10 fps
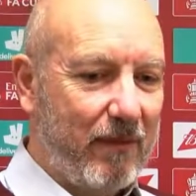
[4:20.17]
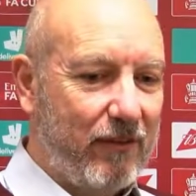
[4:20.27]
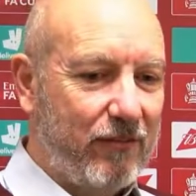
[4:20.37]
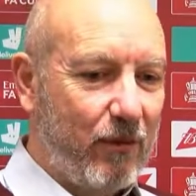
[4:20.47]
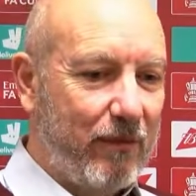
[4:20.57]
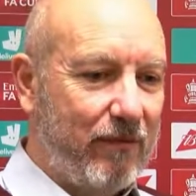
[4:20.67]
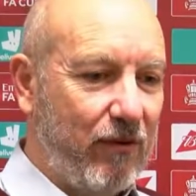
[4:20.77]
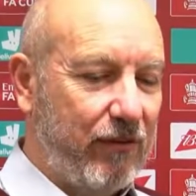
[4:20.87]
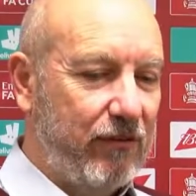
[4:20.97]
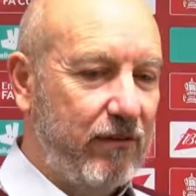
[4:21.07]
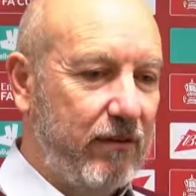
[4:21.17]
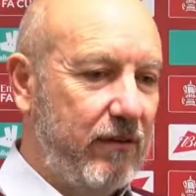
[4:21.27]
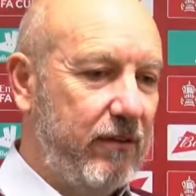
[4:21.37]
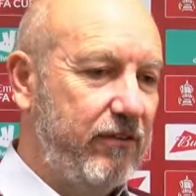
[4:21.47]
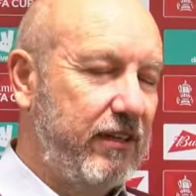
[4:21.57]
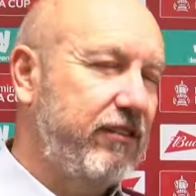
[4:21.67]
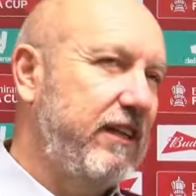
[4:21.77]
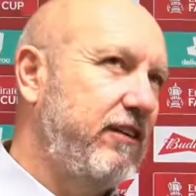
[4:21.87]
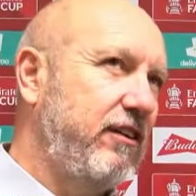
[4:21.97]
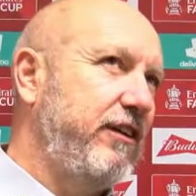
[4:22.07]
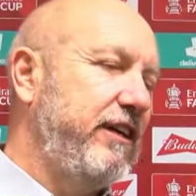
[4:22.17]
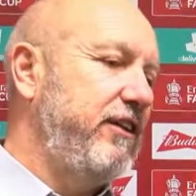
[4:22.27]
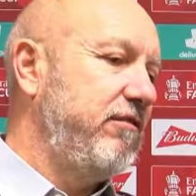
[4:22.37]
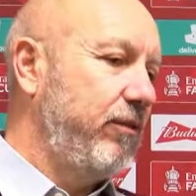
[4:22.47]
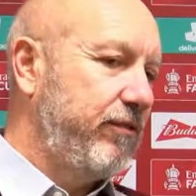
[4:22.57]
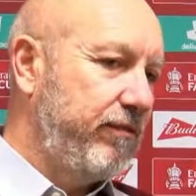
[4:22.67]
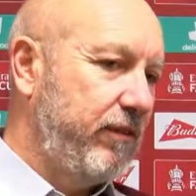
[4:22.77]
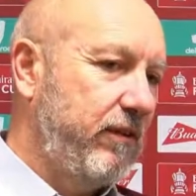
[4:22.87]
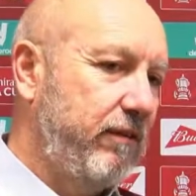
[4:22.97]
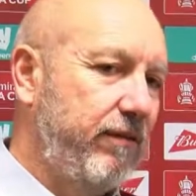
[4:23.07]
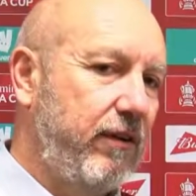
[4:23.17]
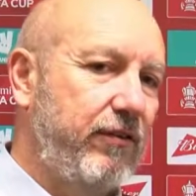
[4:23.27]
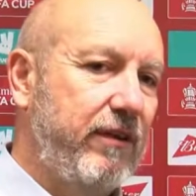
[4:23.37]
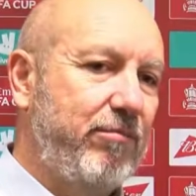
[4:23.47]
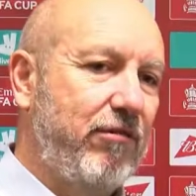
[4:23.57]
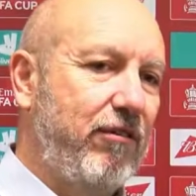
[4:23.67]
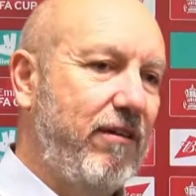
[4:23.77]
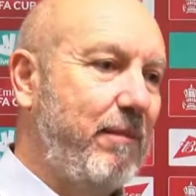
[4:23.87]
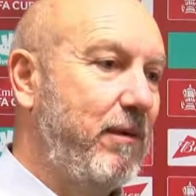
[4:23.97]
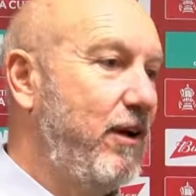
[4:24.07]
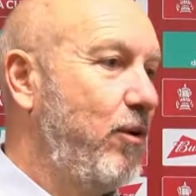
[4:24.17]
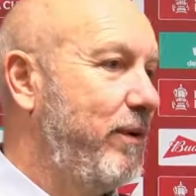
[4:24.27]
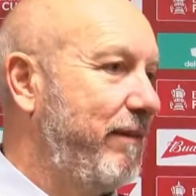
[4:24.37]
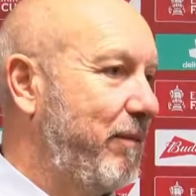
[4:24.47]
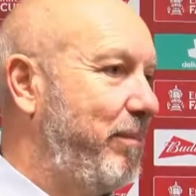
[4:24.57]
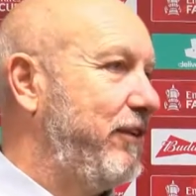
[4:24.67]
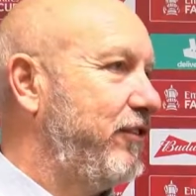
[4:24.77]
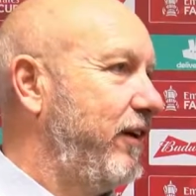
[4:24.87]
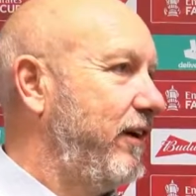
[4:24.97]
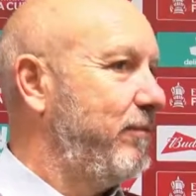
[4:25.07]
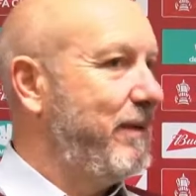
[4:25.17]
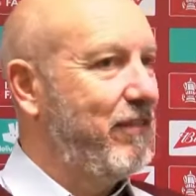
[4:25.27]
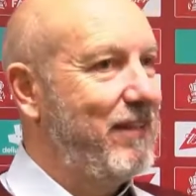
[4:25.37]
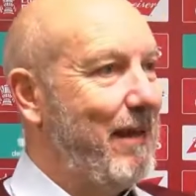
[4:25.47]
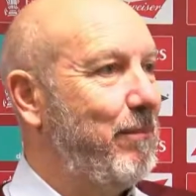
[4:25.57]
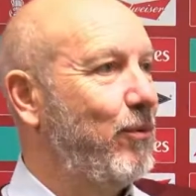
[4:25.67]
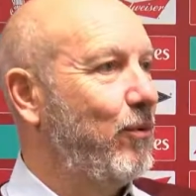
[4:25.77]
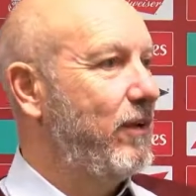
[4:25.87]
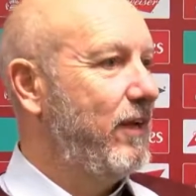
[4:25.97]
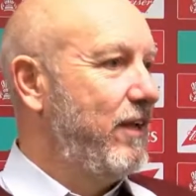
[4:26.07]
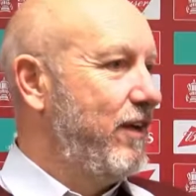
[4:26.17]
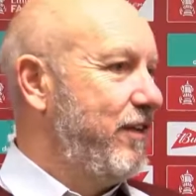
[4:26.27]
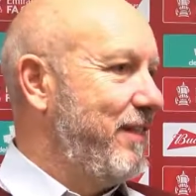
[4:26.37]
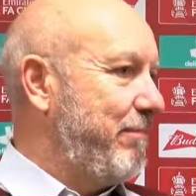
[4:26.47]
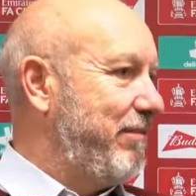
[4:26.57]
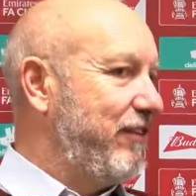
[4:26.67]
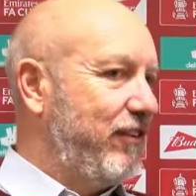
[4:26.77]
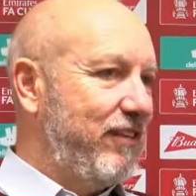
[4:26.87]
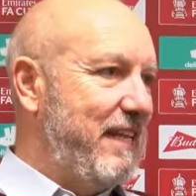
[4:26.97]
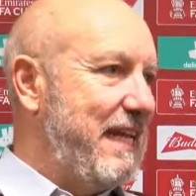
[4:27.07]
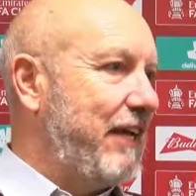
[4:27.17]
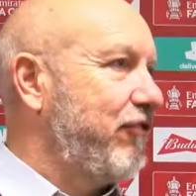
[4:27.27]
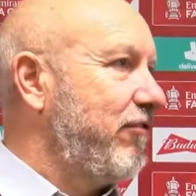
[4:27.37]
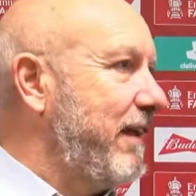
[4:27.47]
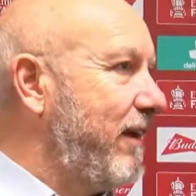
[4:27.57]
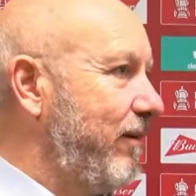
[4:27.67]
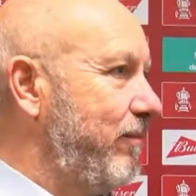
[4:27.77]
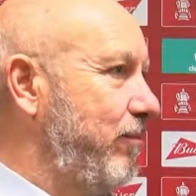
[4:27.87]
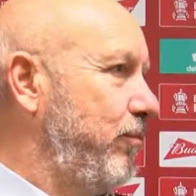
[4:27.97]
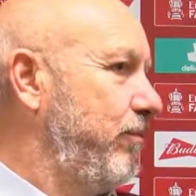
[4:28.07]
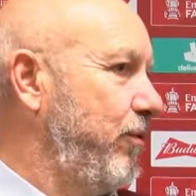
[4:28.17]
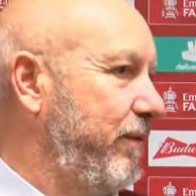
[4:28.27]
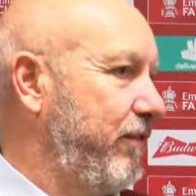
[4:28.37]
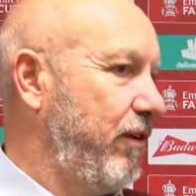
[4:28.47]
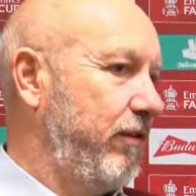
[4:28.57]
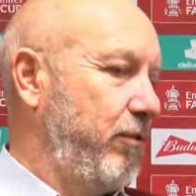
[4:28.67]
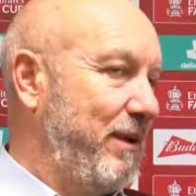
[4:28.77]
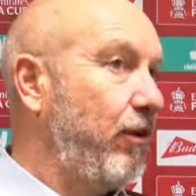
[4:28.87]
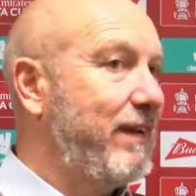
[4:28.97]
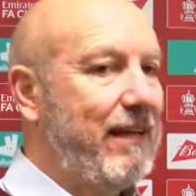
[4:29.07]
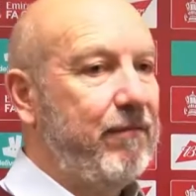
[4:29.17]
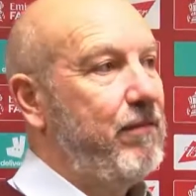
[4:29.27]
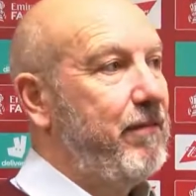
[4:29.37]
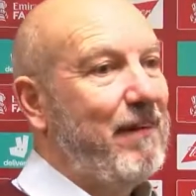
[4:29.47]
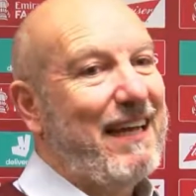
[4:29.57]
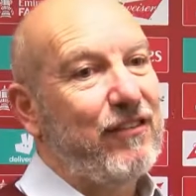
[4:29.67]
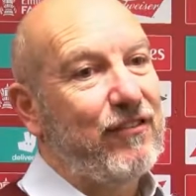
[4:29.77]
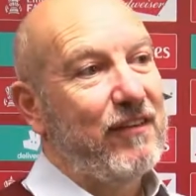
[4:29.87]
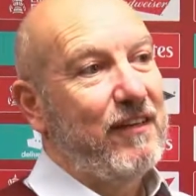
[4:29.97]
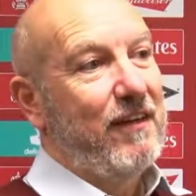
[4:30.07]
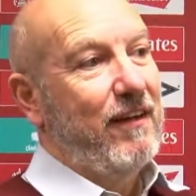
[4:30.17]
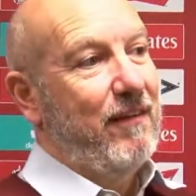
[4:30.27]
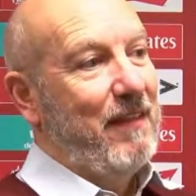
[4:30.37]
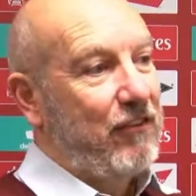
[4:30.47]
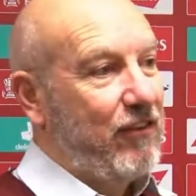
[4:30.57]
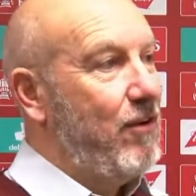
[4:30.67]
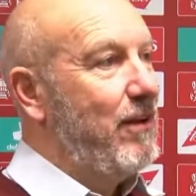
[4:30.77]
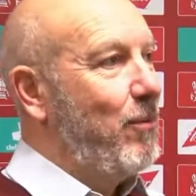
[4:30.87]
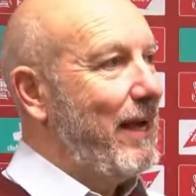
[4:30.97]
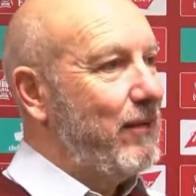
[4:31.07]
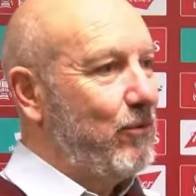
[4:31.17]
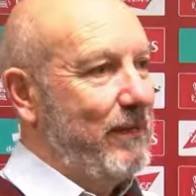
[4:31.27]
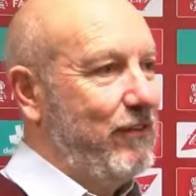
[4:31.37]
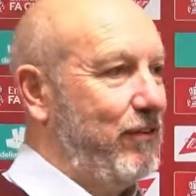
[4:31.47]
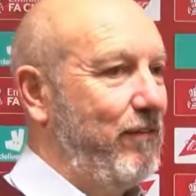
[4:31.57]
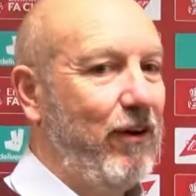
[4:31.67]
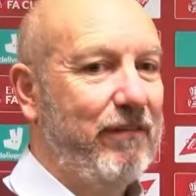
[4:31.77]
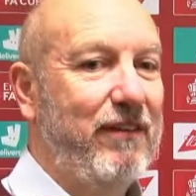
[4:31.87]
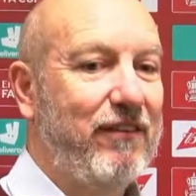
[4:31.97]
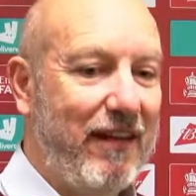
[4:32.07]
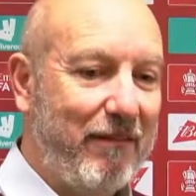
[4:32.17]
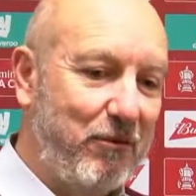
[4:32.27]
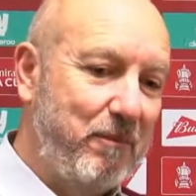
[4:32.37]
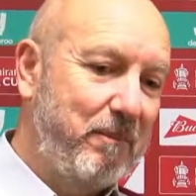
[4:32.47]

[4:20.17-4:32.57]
So we've got the 16 to 19-year-olds for the Velocity programme. We have the pitch hire, we have the netball, and that brings us in the extra income that we've got that we're not getting from the fans, and that's the only way that we could survive at this level.